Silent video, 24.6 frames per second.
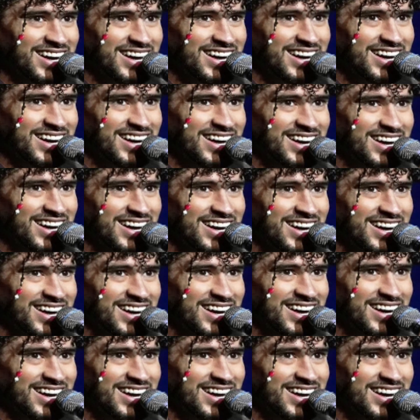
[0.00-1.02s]

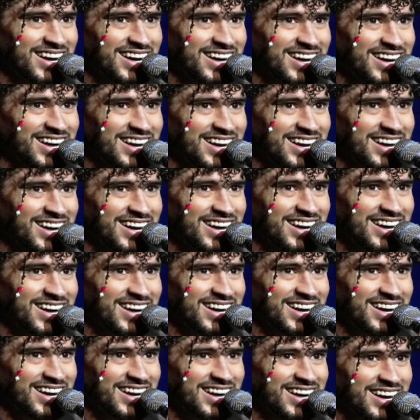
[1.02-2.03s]

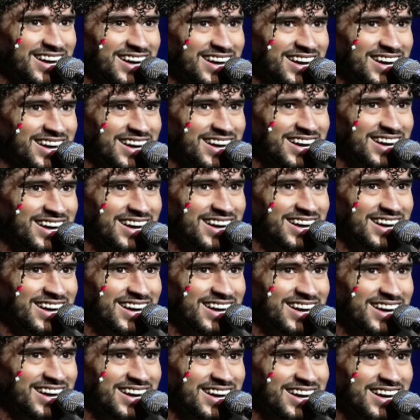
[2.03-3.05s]

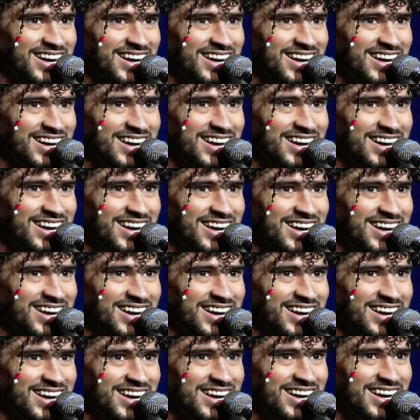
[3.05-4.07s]

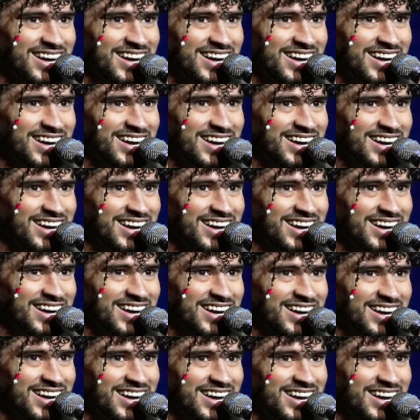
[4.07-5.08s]

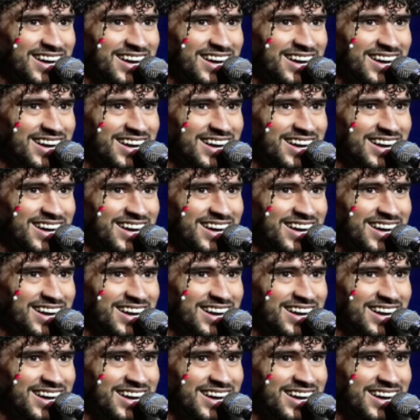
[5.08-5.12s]
No words are spoken by the person on screen.